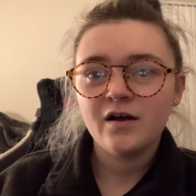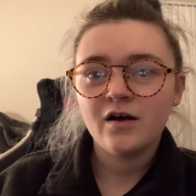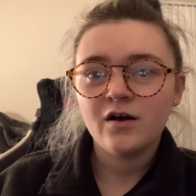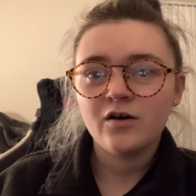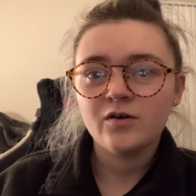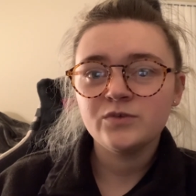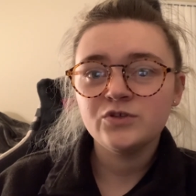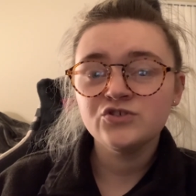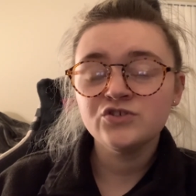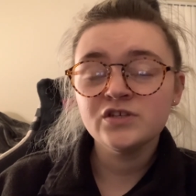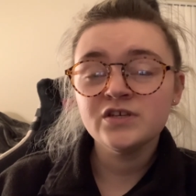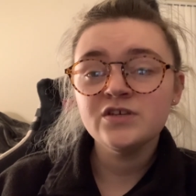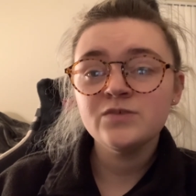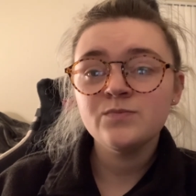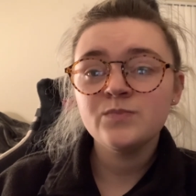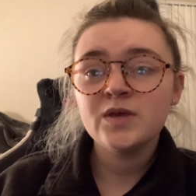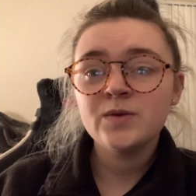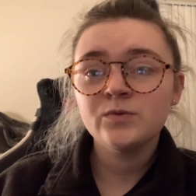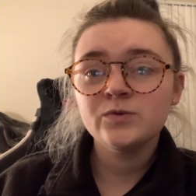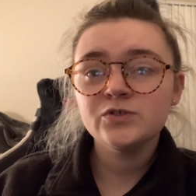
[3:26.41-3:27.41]
Usually
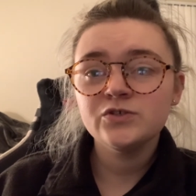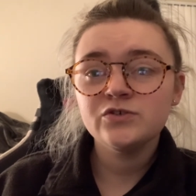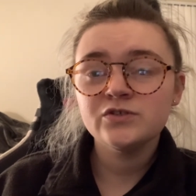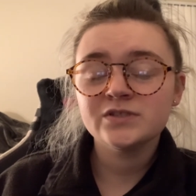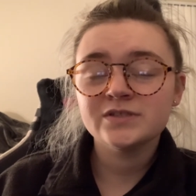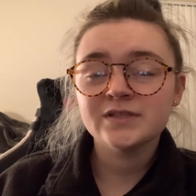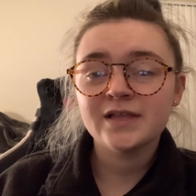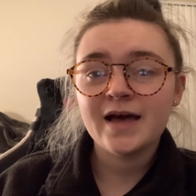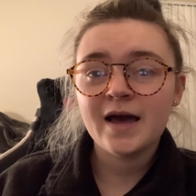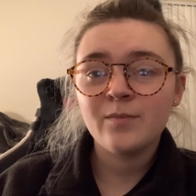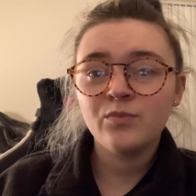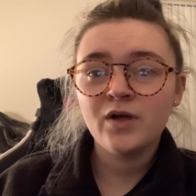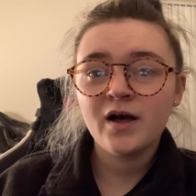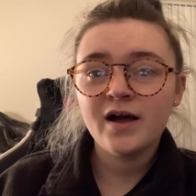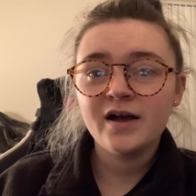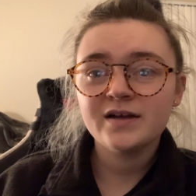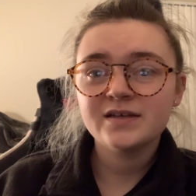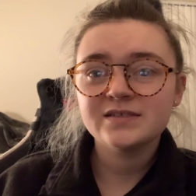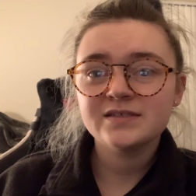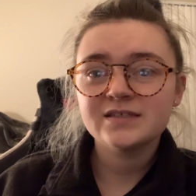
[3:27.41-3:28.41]
people use lab
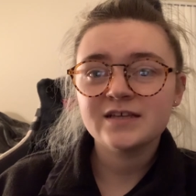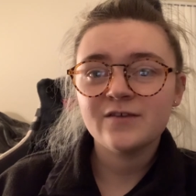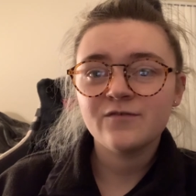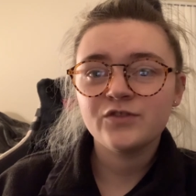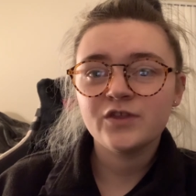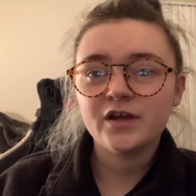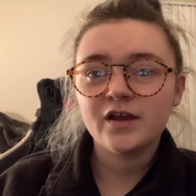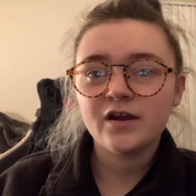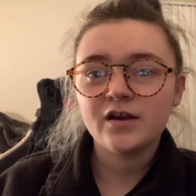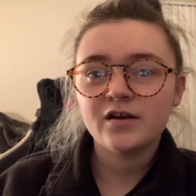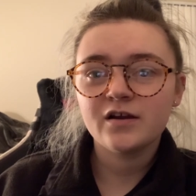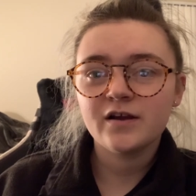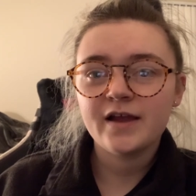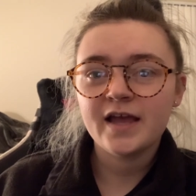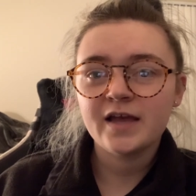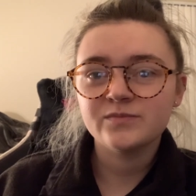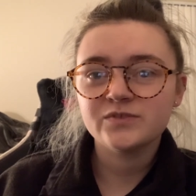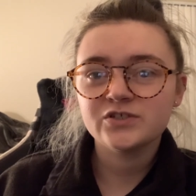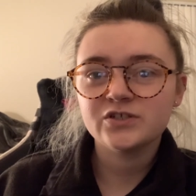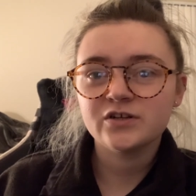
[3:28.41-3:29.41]
blocks if their
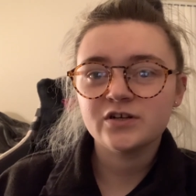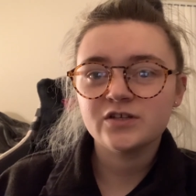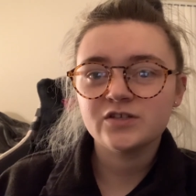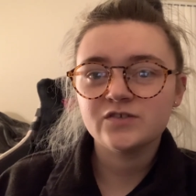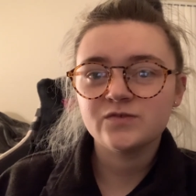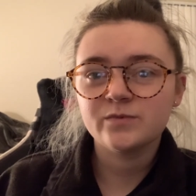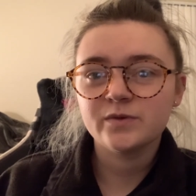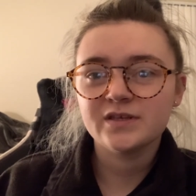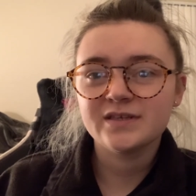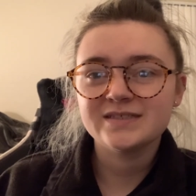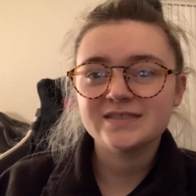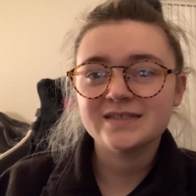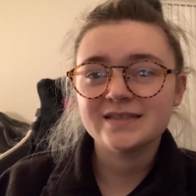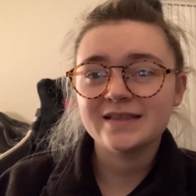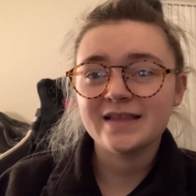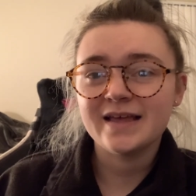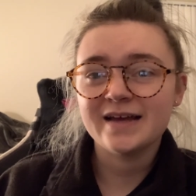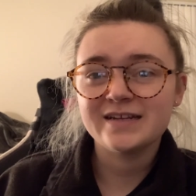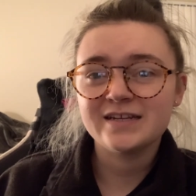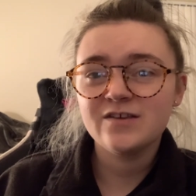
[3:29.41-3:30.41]
hamster is really
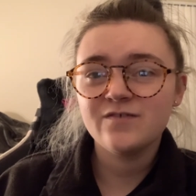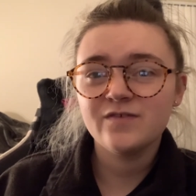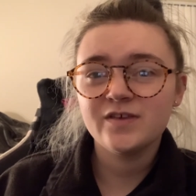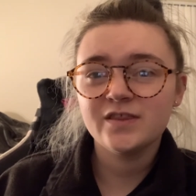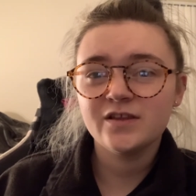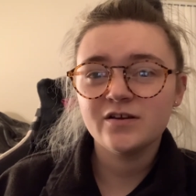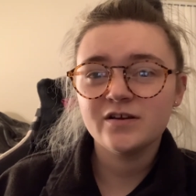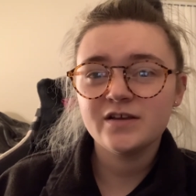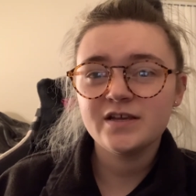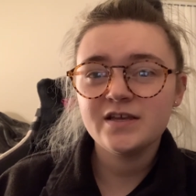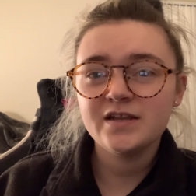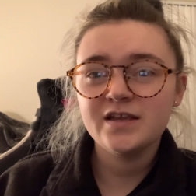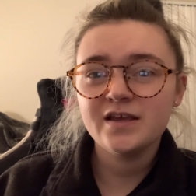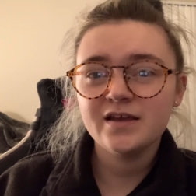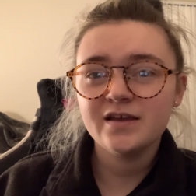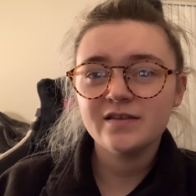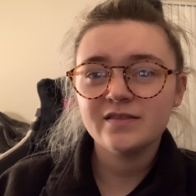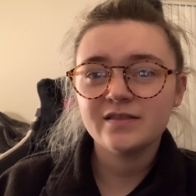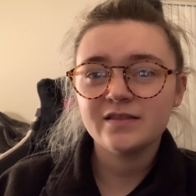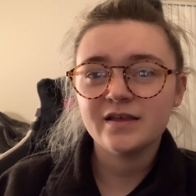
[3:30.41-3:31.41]
selective in their
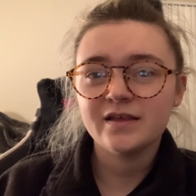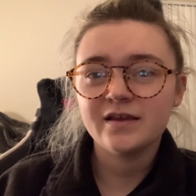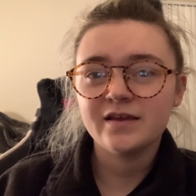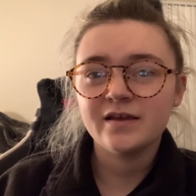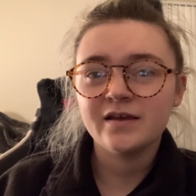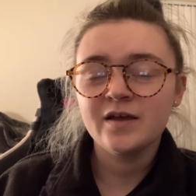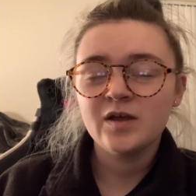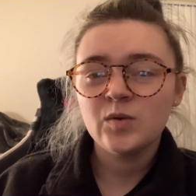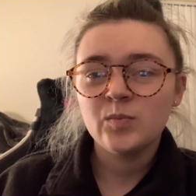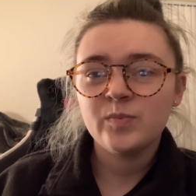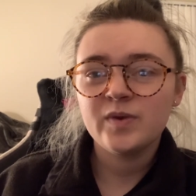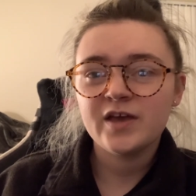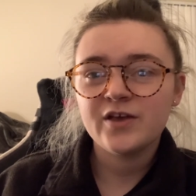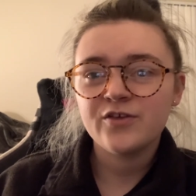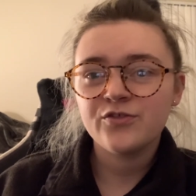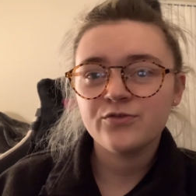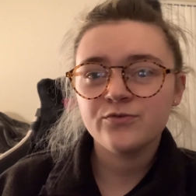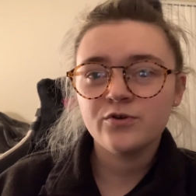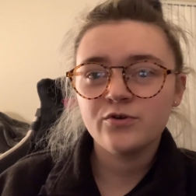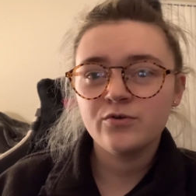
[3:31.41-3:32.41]
eating and they pick
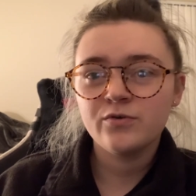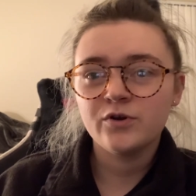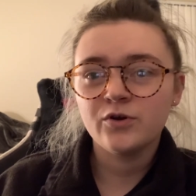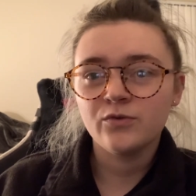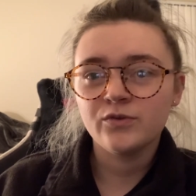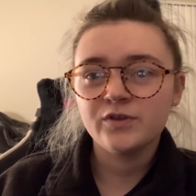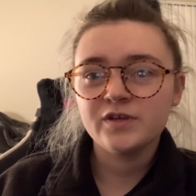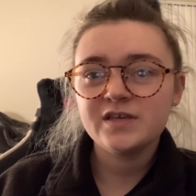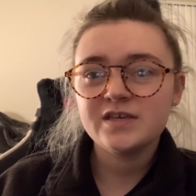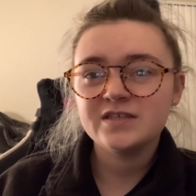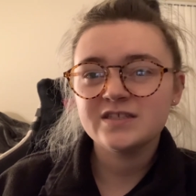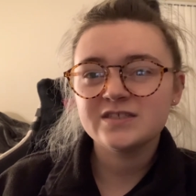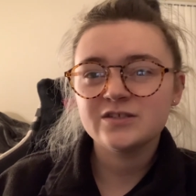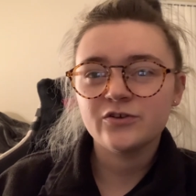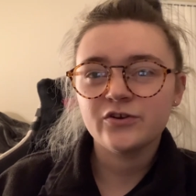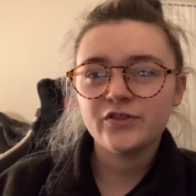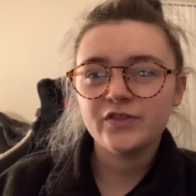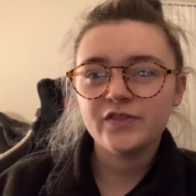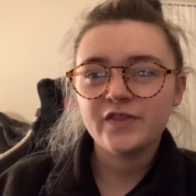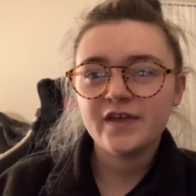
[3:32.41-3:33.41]
through and only eat
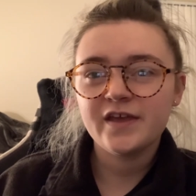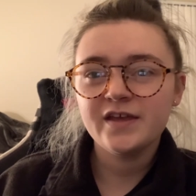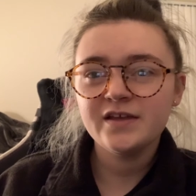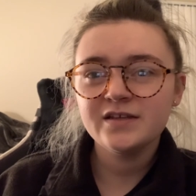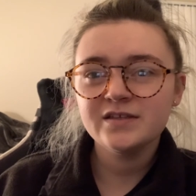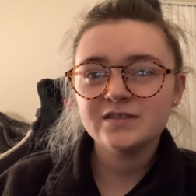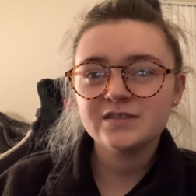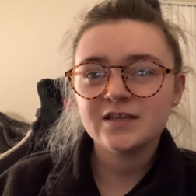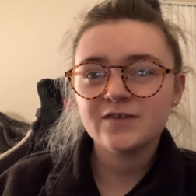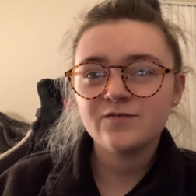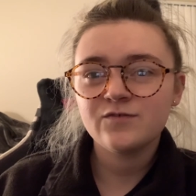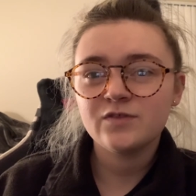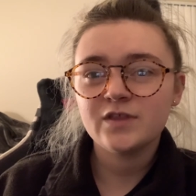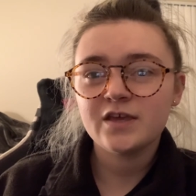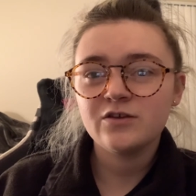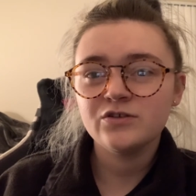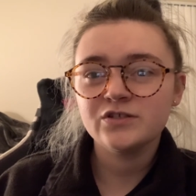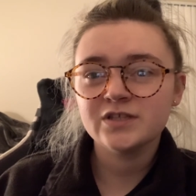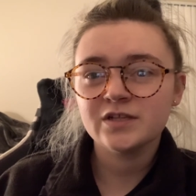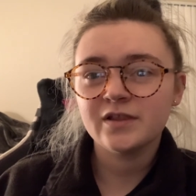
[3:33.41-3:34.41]
certain things. If they
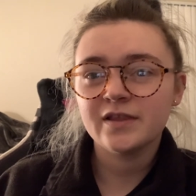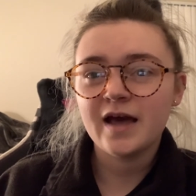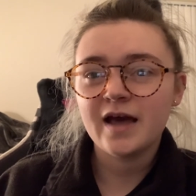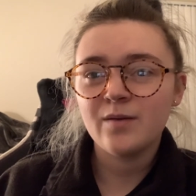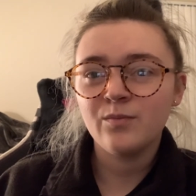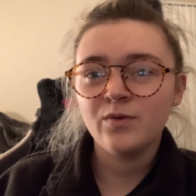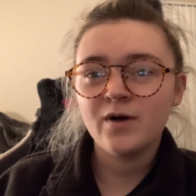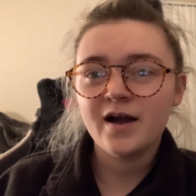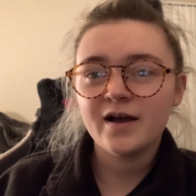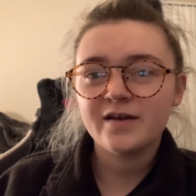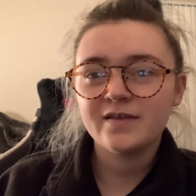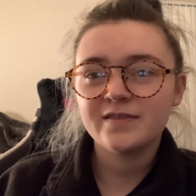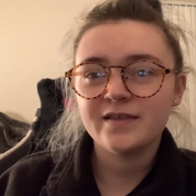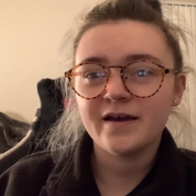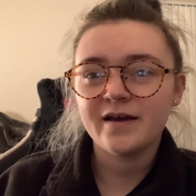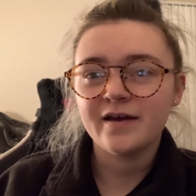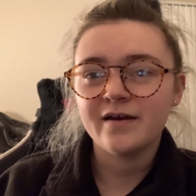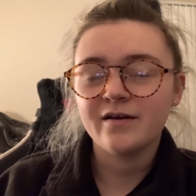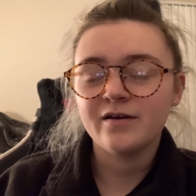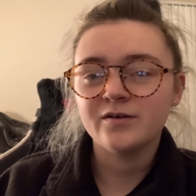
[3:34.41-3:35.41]
use a lab block,
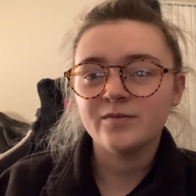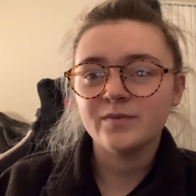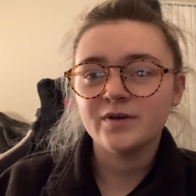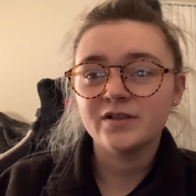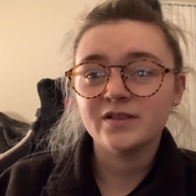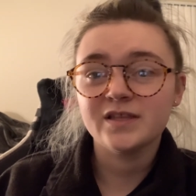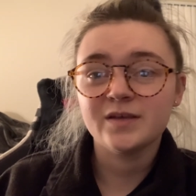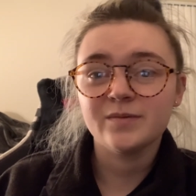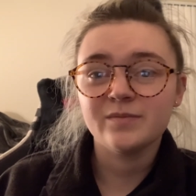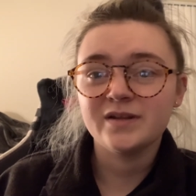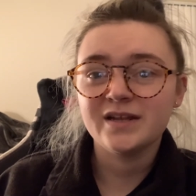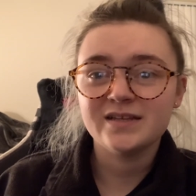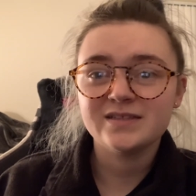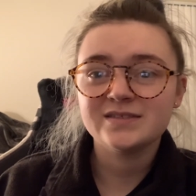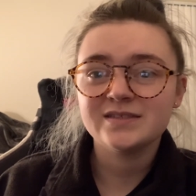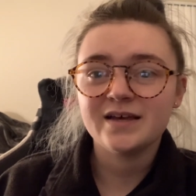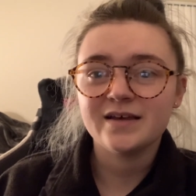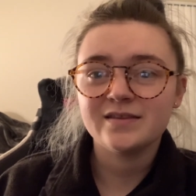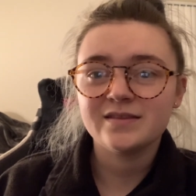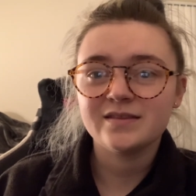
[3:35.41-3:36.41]
that eliminates
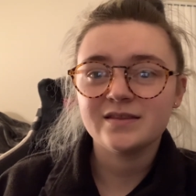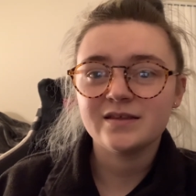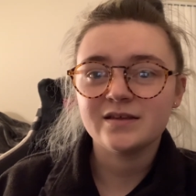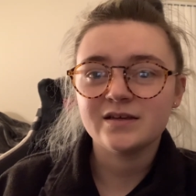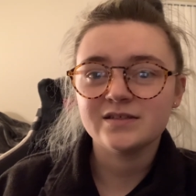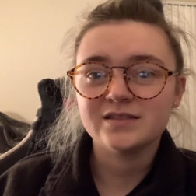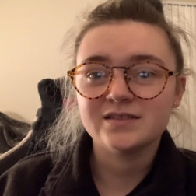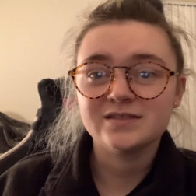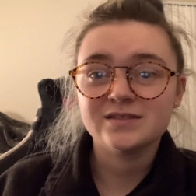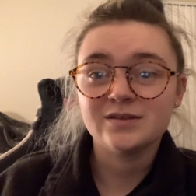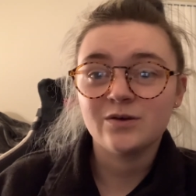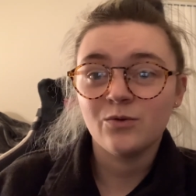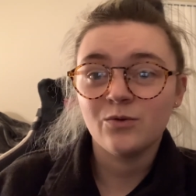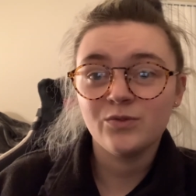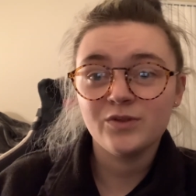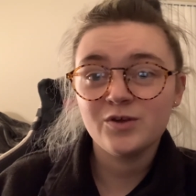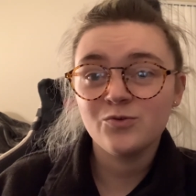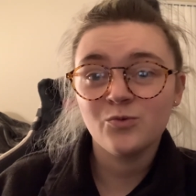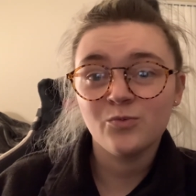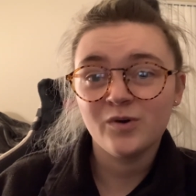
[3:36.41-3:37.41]
that because it's
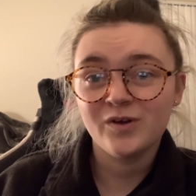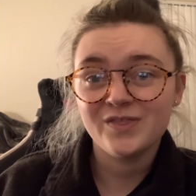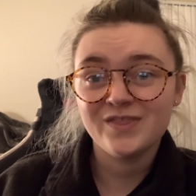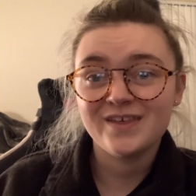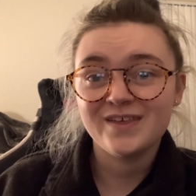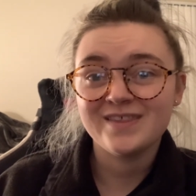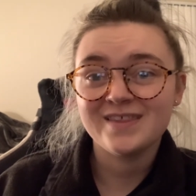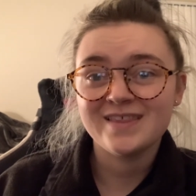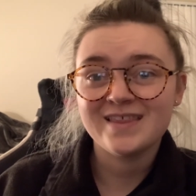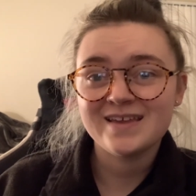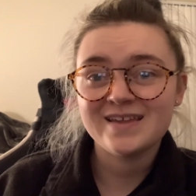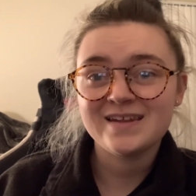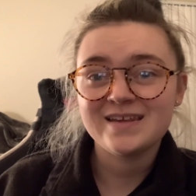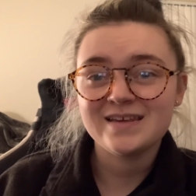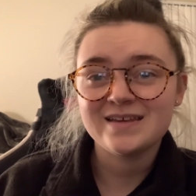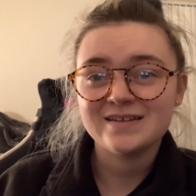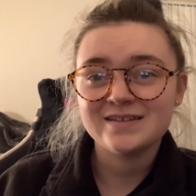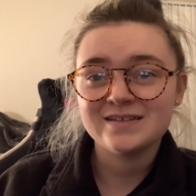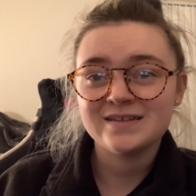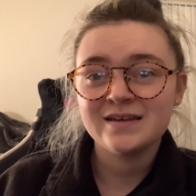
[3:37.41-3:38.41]
only the one thing that they can
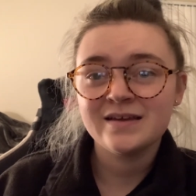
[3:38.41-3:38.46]
eat.